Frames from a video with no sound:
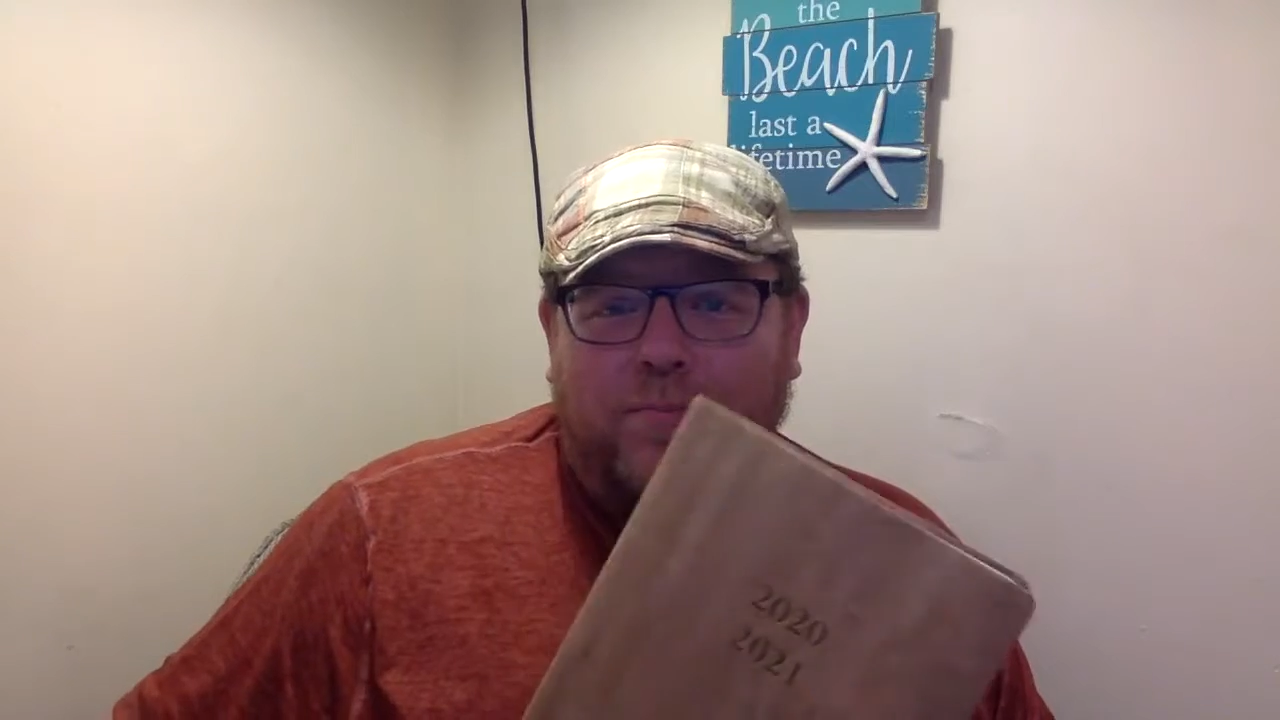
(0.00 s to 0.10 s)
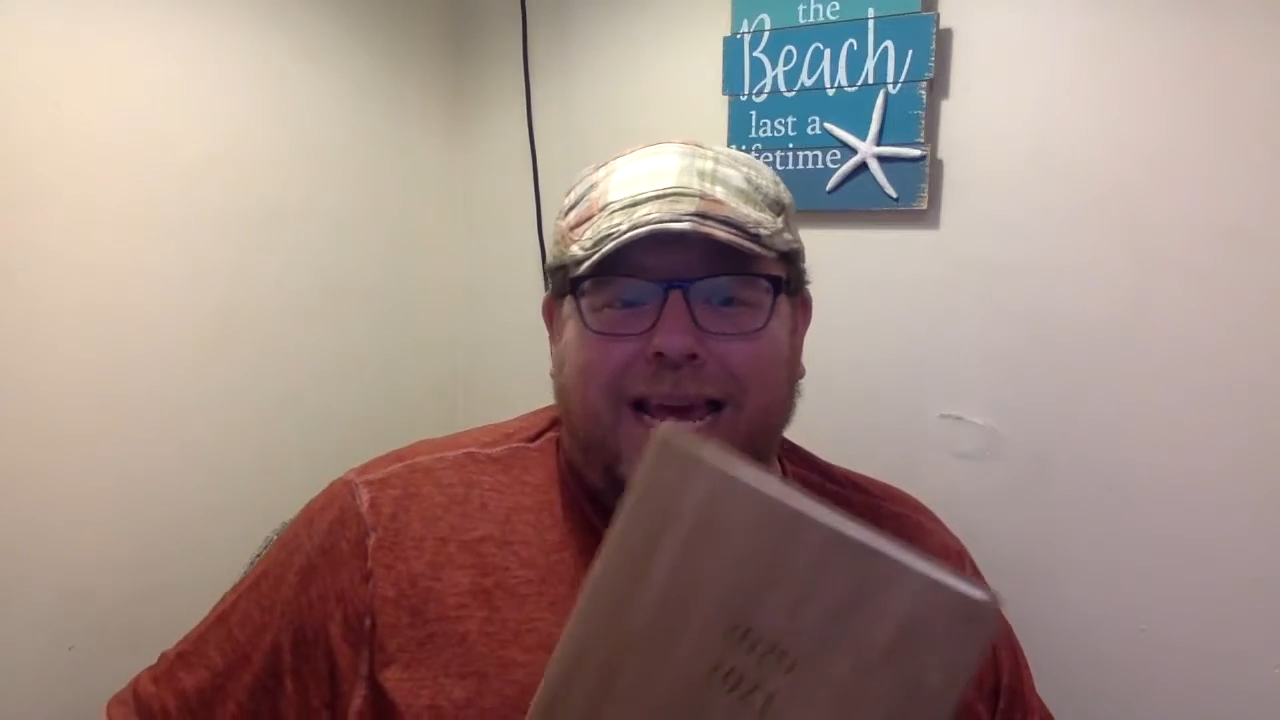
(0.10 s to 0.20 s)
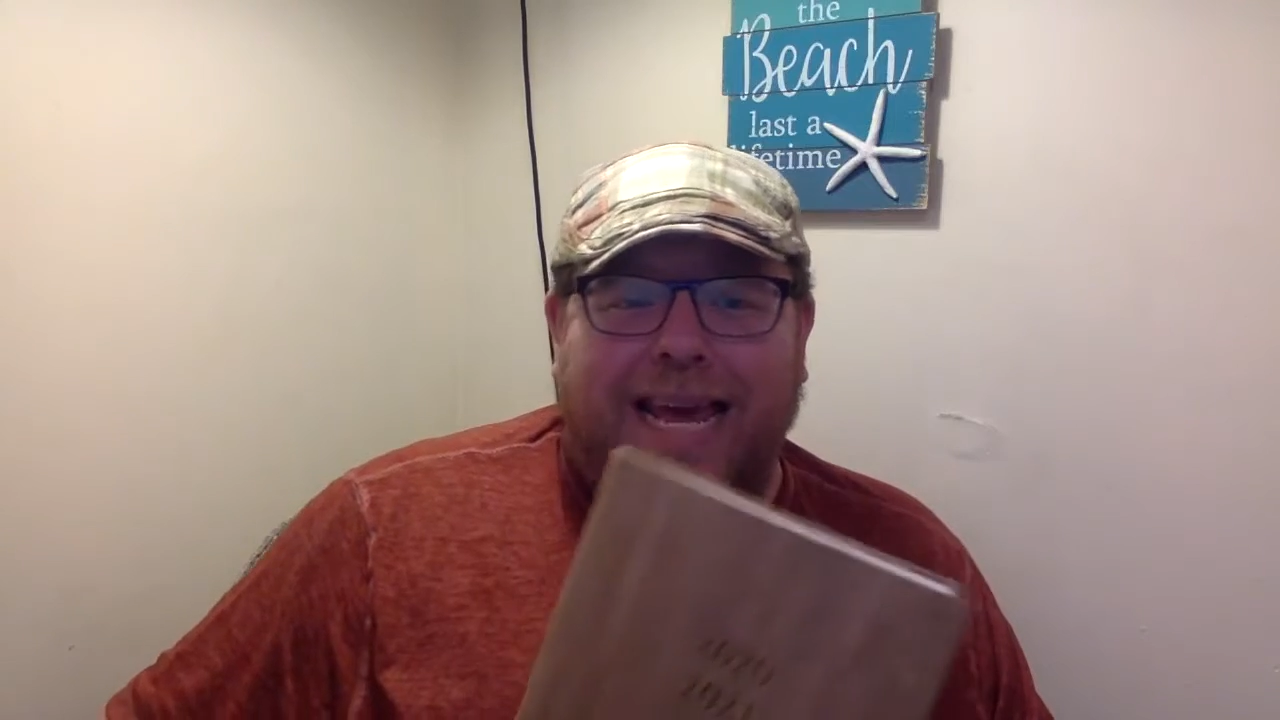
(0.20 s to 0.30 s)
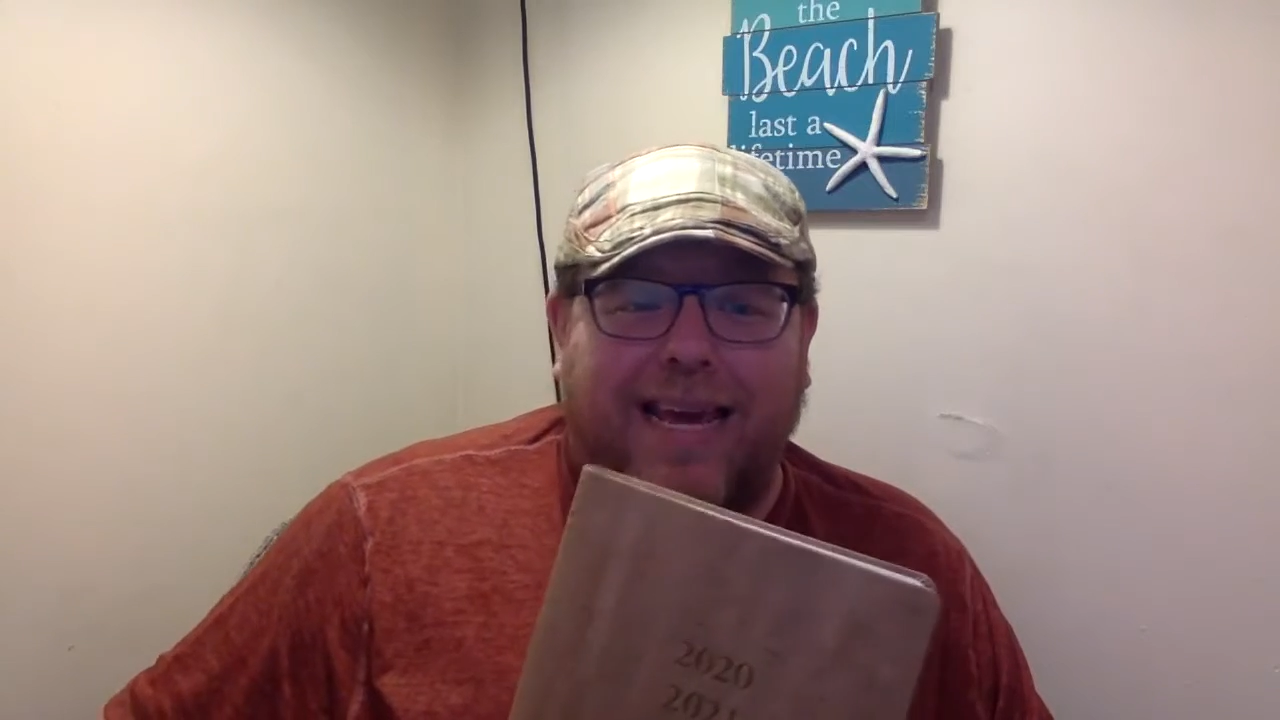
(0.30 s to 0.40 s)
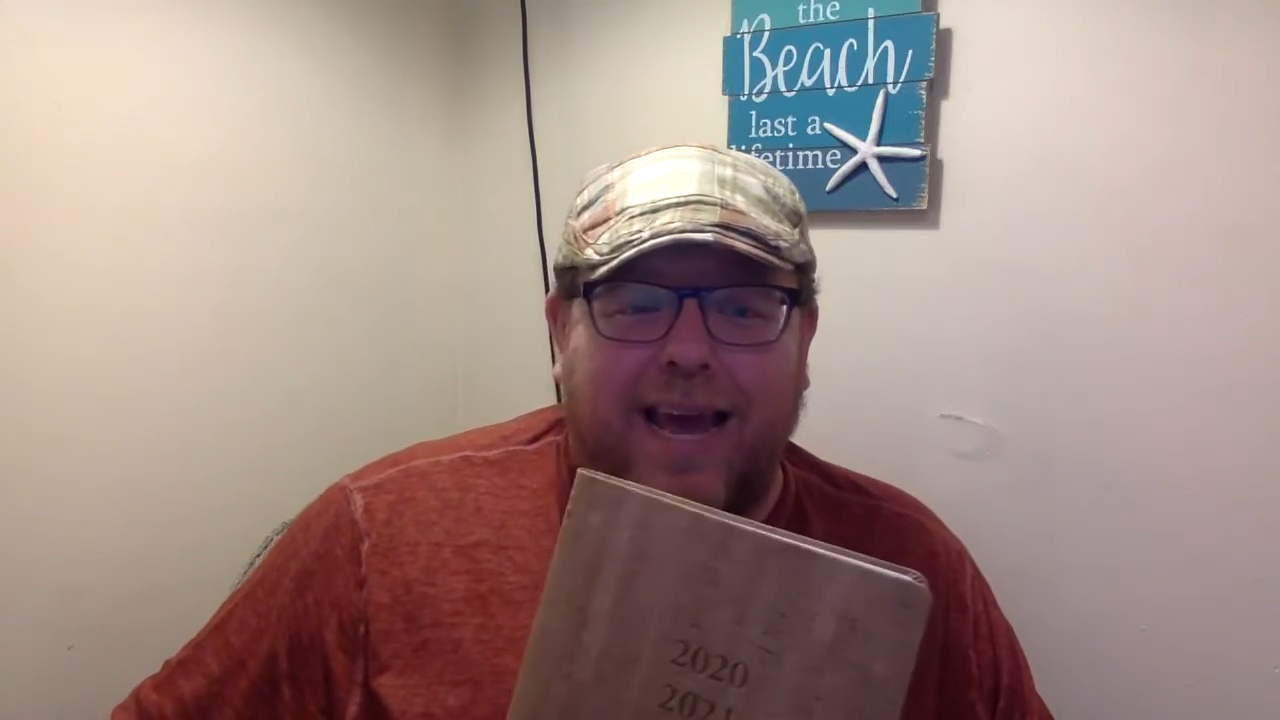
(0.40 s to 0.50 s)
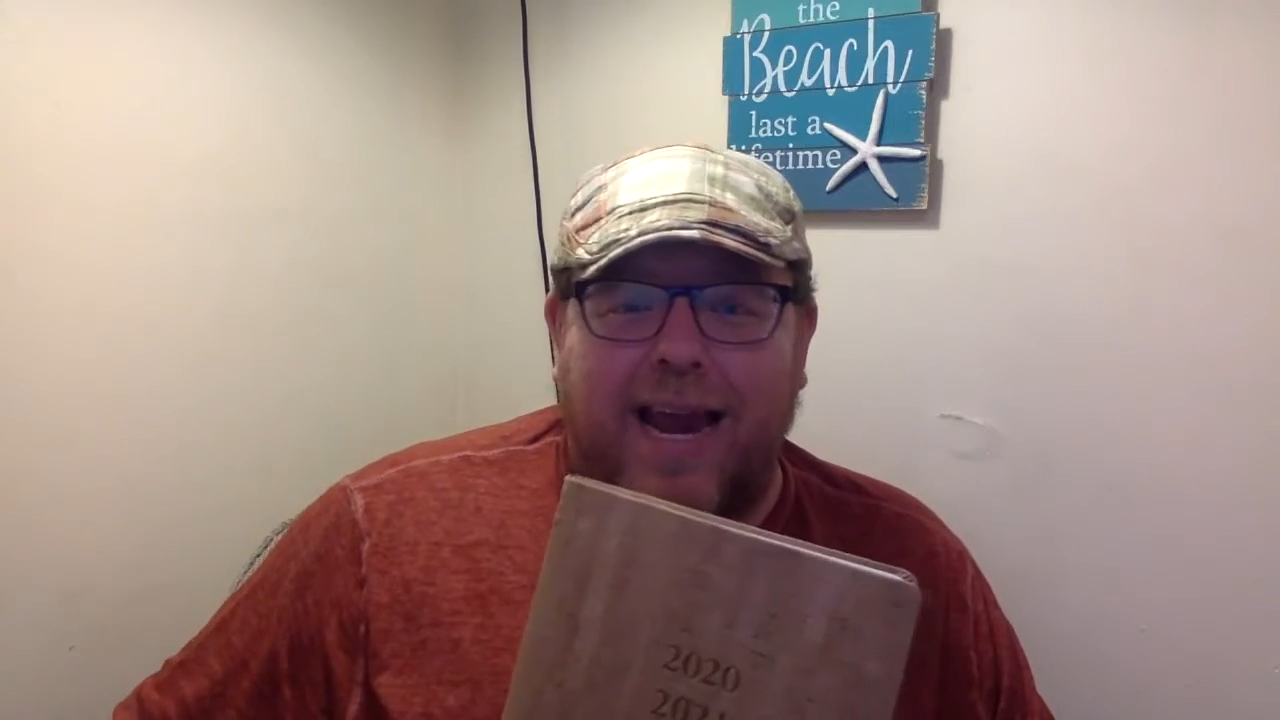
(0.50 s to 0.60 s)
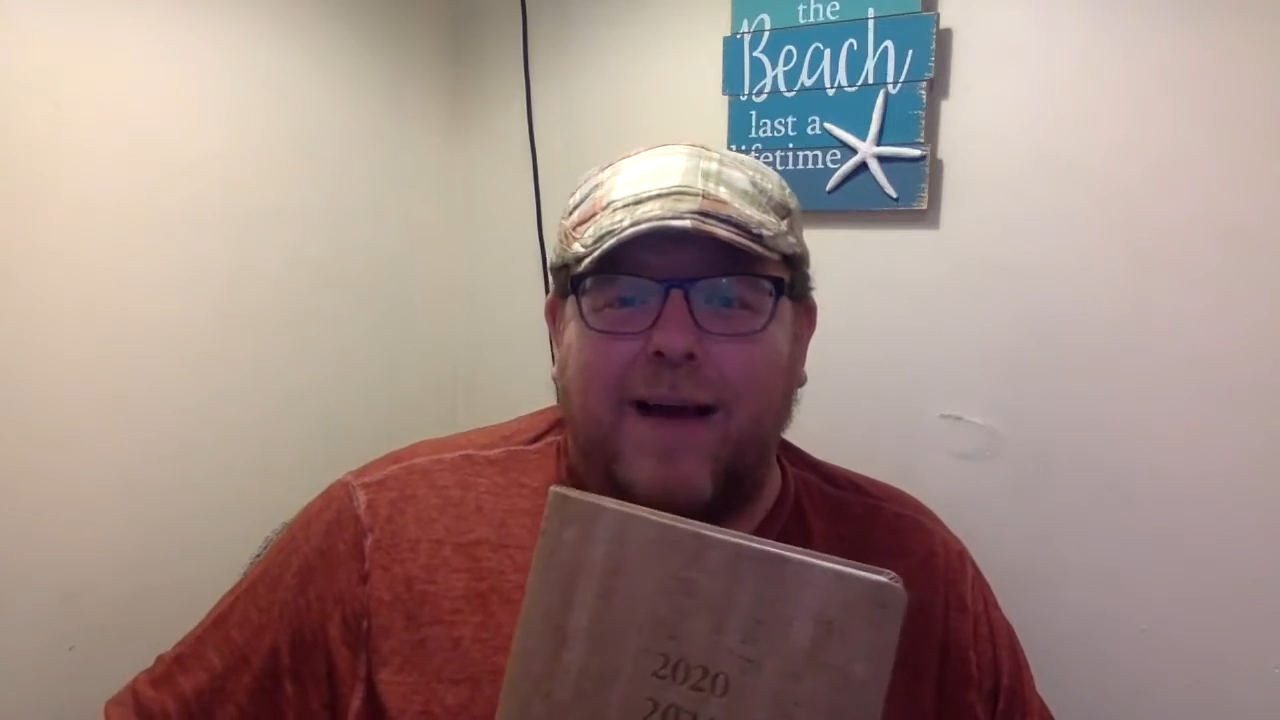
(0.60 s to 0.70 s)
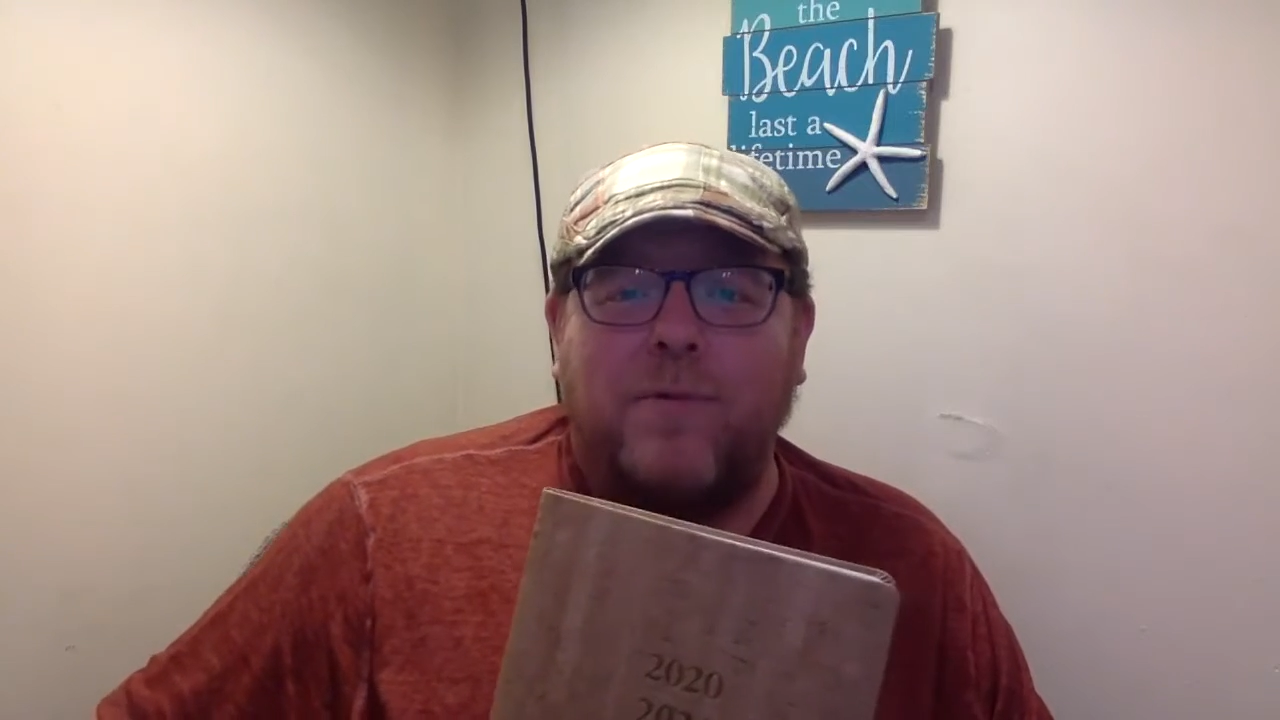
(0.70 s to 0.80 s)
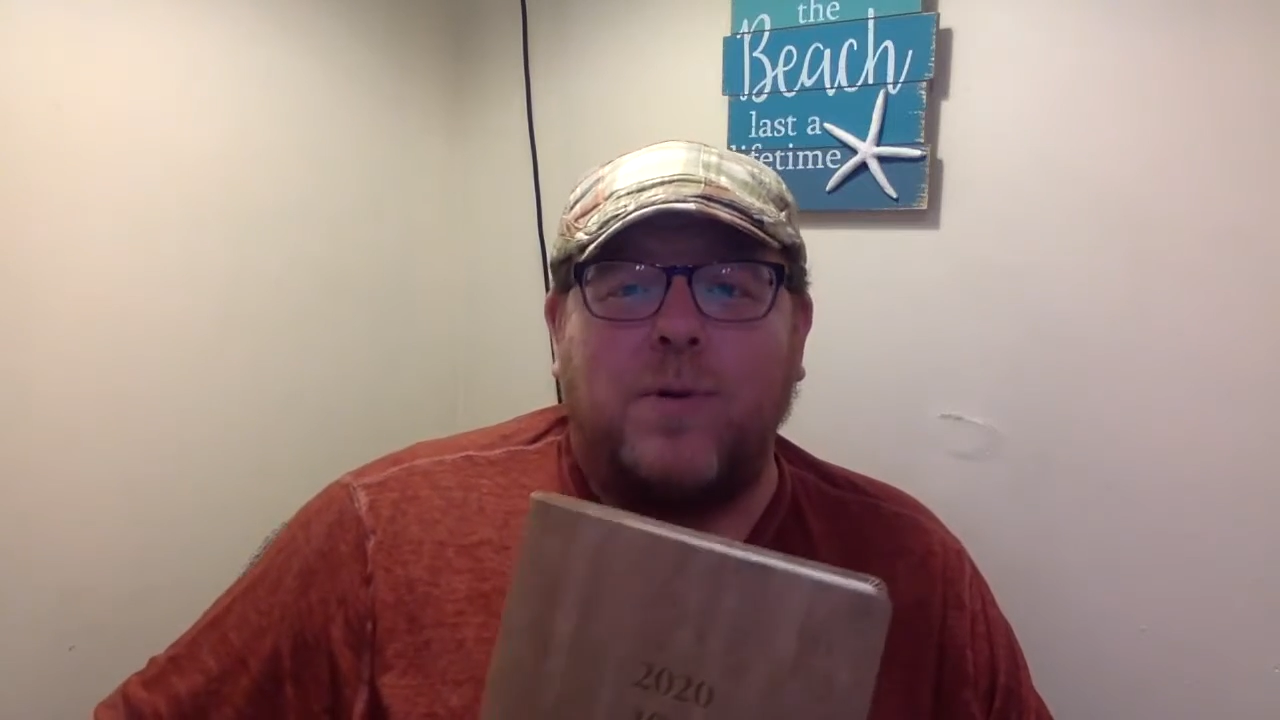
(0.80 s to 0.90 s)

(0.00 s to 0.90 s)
ink and I'm